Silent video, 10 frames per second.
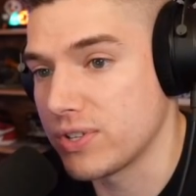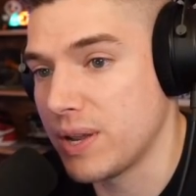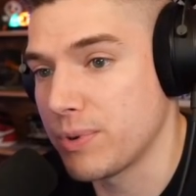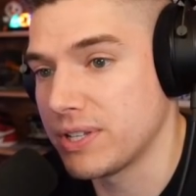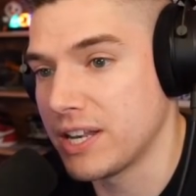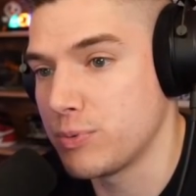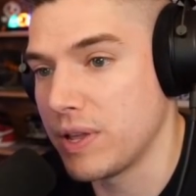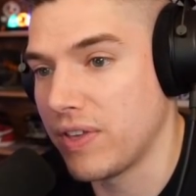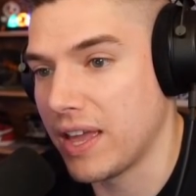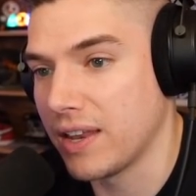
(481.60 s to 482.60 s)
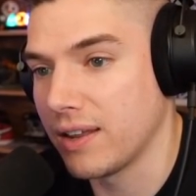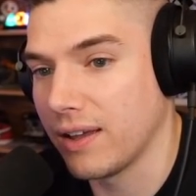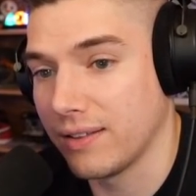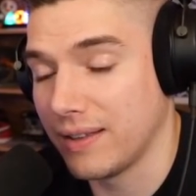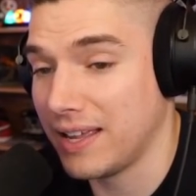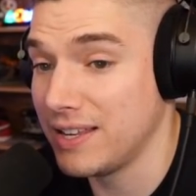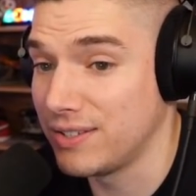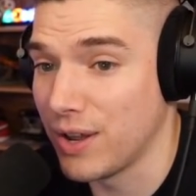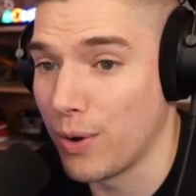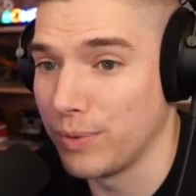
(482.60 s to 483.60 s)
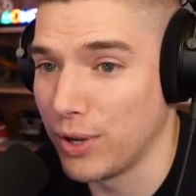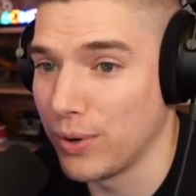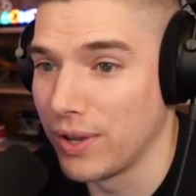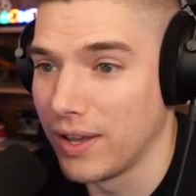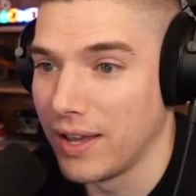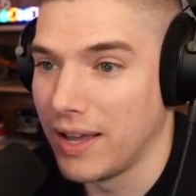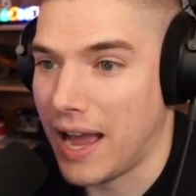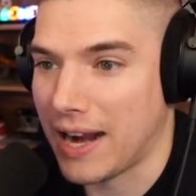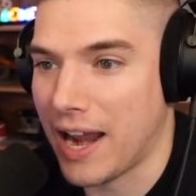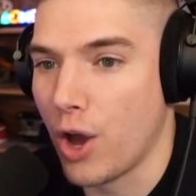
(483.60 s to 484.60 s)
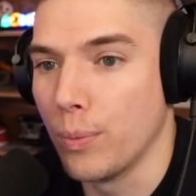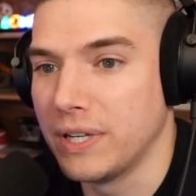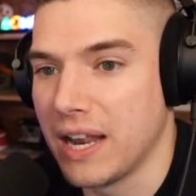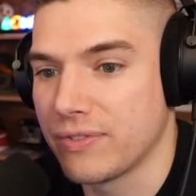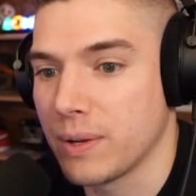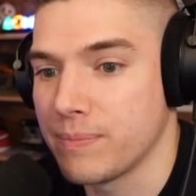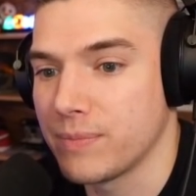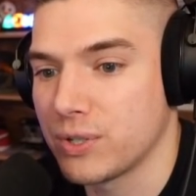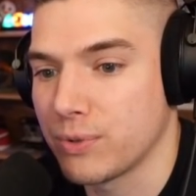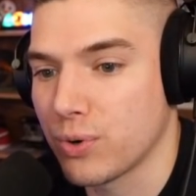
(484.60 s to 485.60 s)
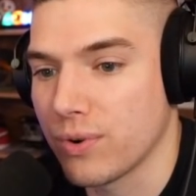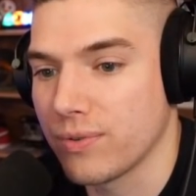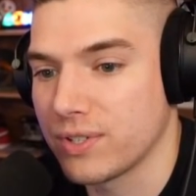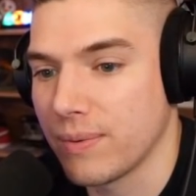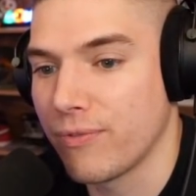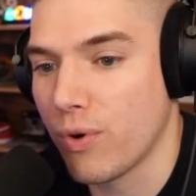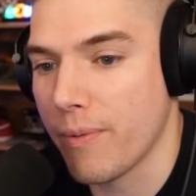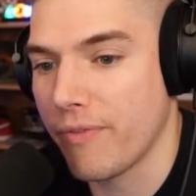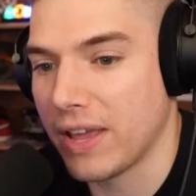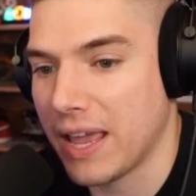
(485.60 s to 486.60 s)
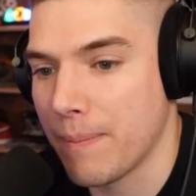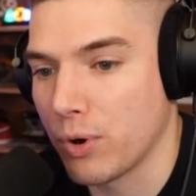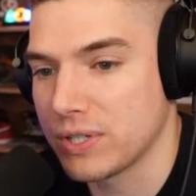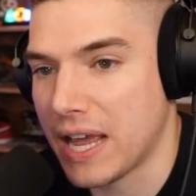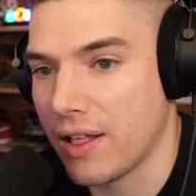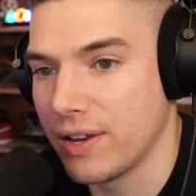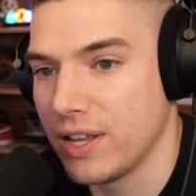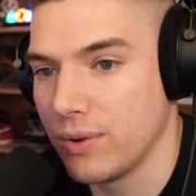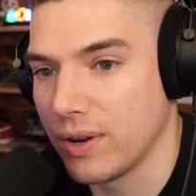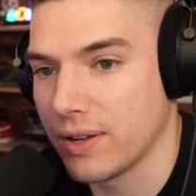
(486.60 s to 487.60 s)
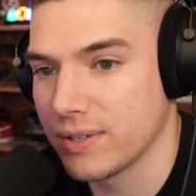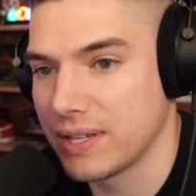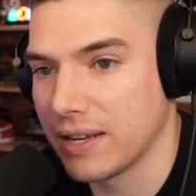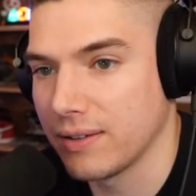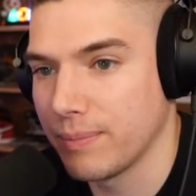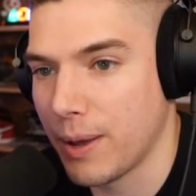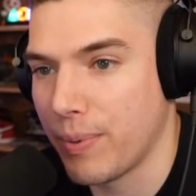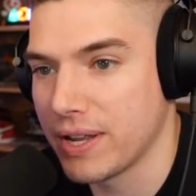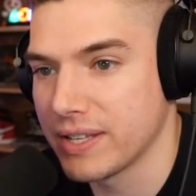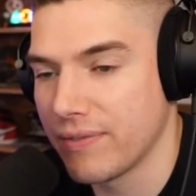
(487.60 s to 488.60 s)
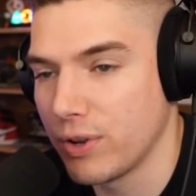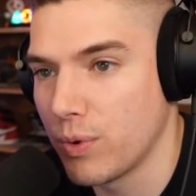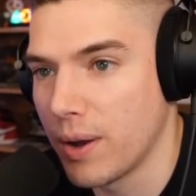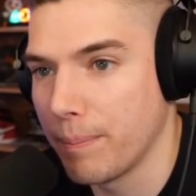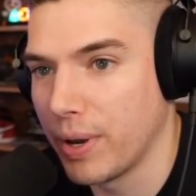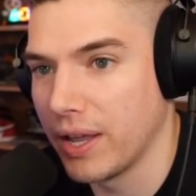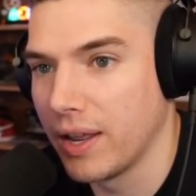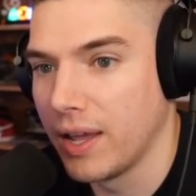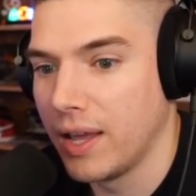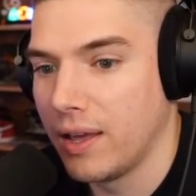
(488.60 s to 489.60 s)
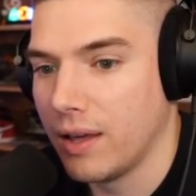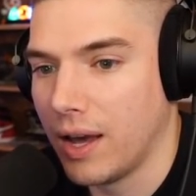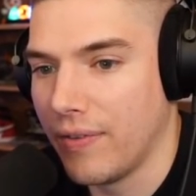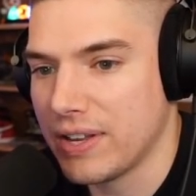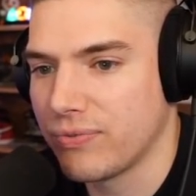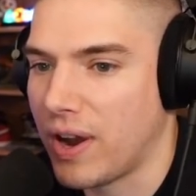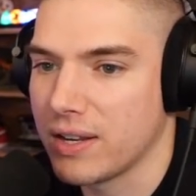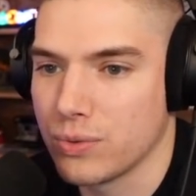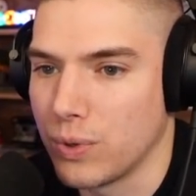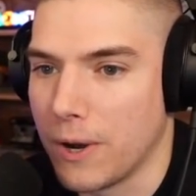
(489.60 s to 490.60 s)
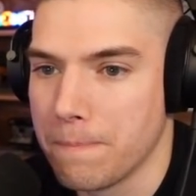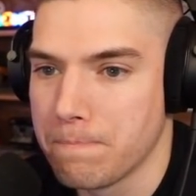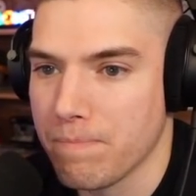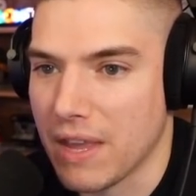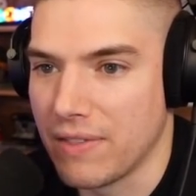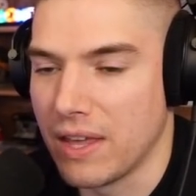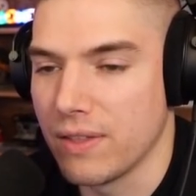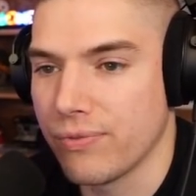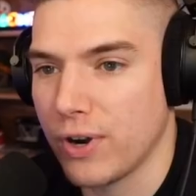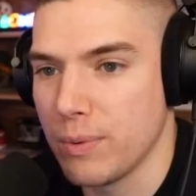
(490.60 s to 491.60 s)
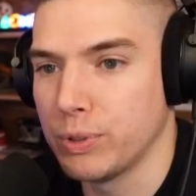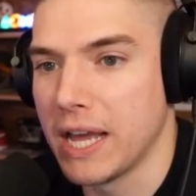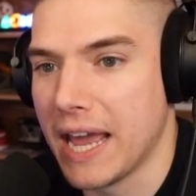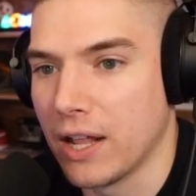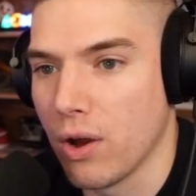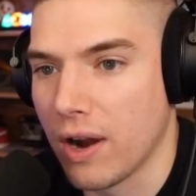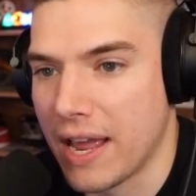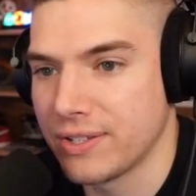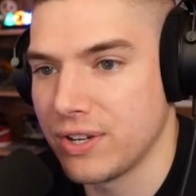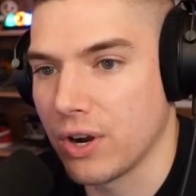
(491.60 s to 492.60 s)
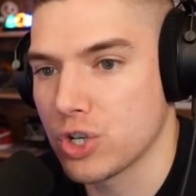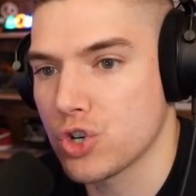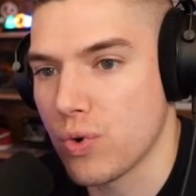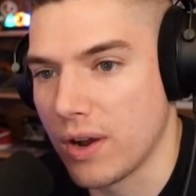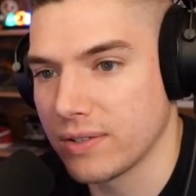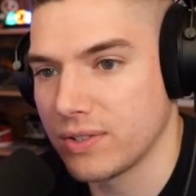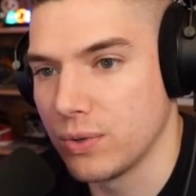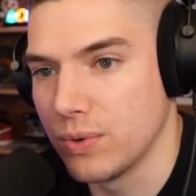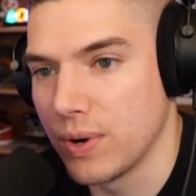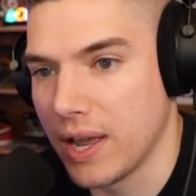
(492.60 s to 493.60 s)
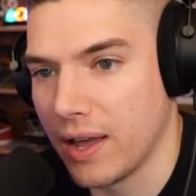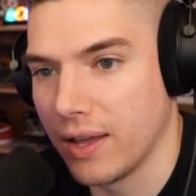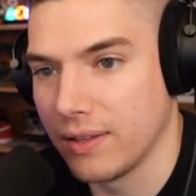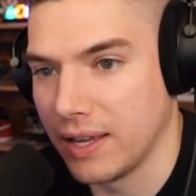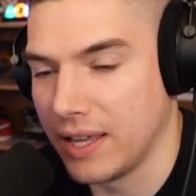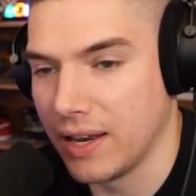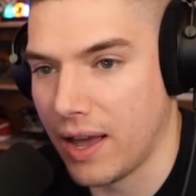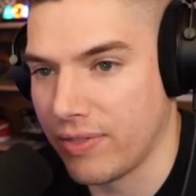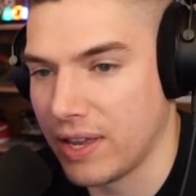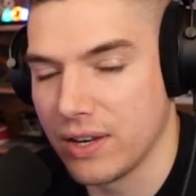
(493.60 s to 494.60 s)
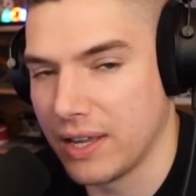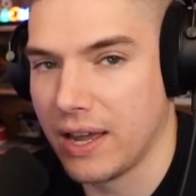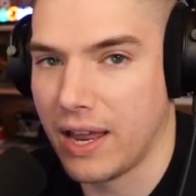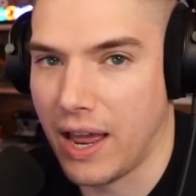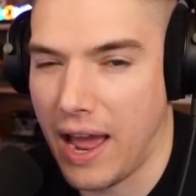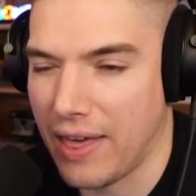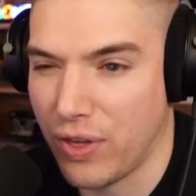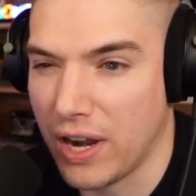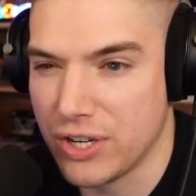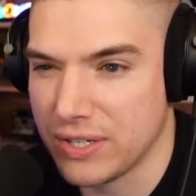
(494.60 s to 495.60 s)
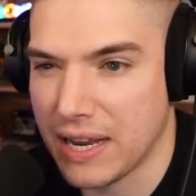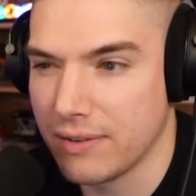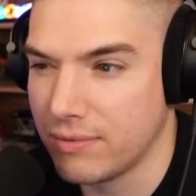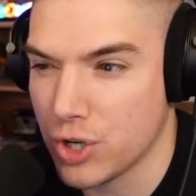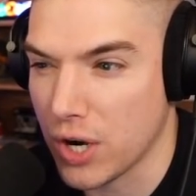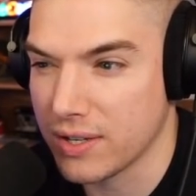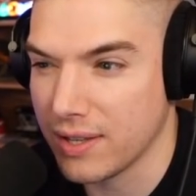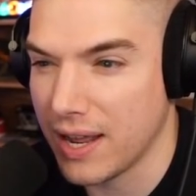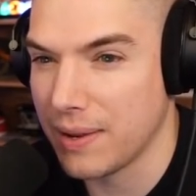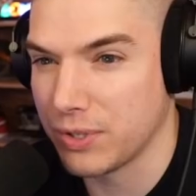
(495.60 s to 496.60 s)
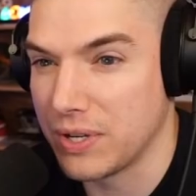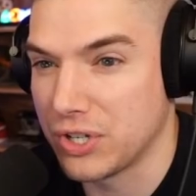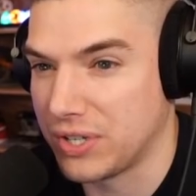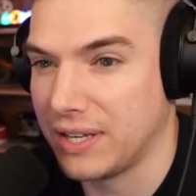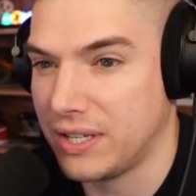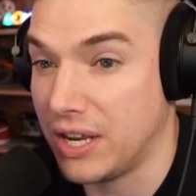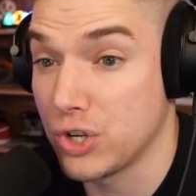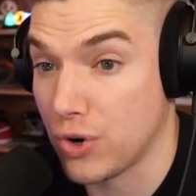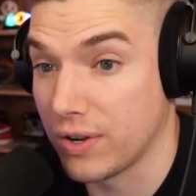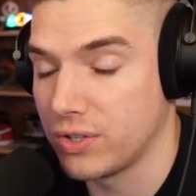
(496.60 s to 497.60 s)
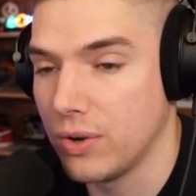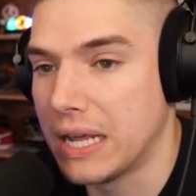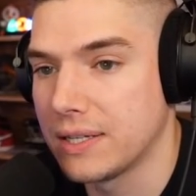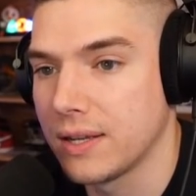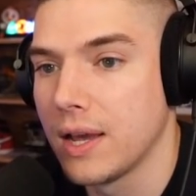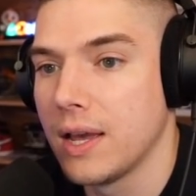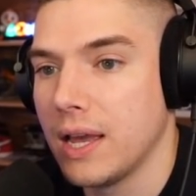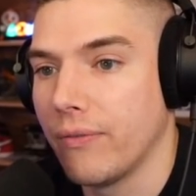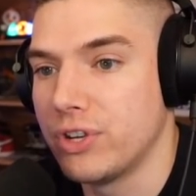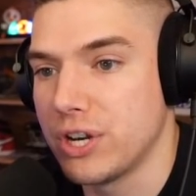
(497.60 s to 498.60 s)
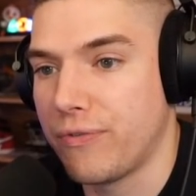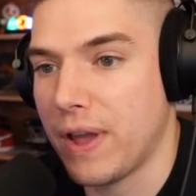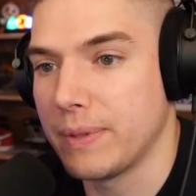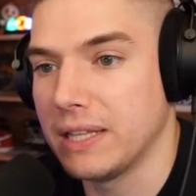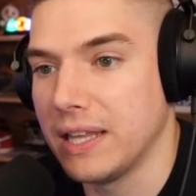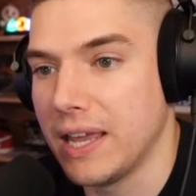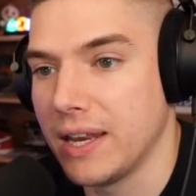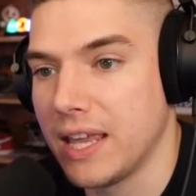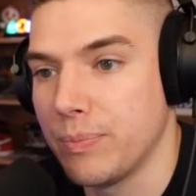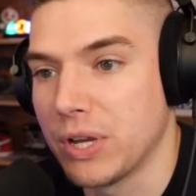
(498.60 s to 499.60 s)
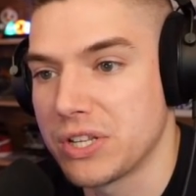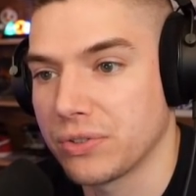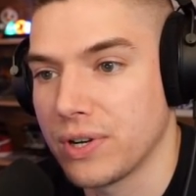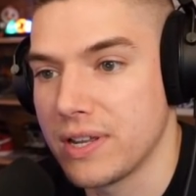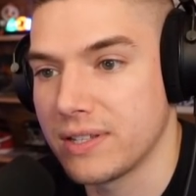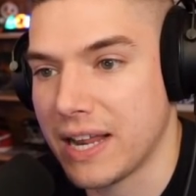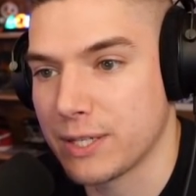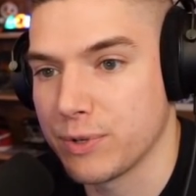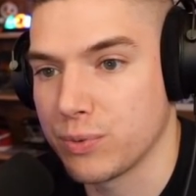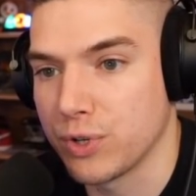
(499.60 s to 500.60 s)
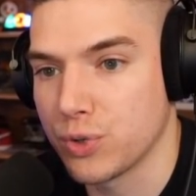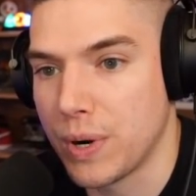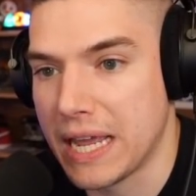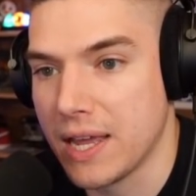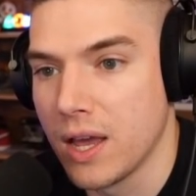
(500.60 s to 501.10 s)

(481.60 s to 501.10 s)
10% HP at the end. He's dope, dude. I kind of hoped he'd have some some sort of some form of like immortality. You can also take a, a pause that if you want, but uh, that's fine as well. And then the free to play LRSTR Trunks, who uh, again, I think, it, yeah, I, I, thought he just had Trunks in the name, so he's just a Teen Trunks unit. Vegeta Family Lead, Ki plus three, Stats plus 120,